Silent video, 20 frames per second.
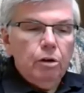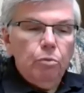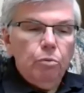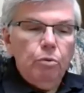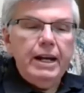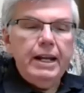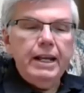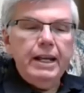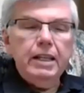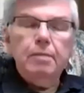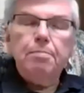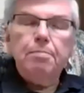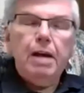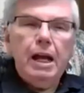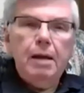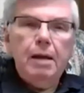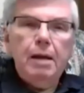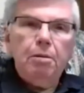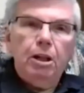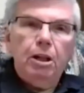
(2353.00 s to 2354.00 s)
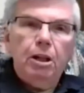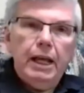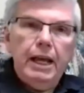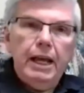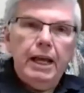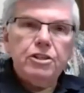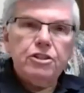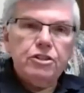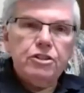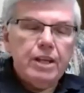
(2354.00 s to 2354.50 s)
Reading the Bible
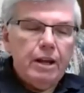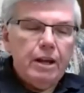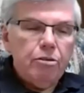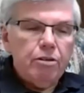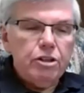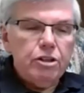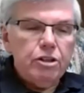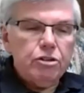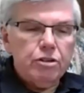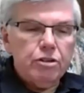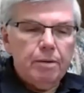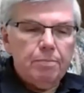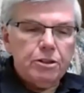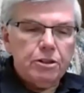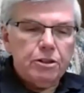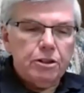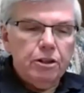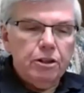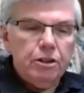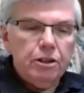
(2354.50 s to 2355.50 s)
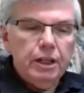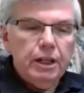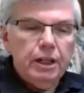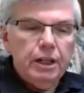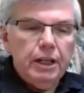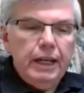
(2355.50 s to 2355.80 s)
as sacred Scripture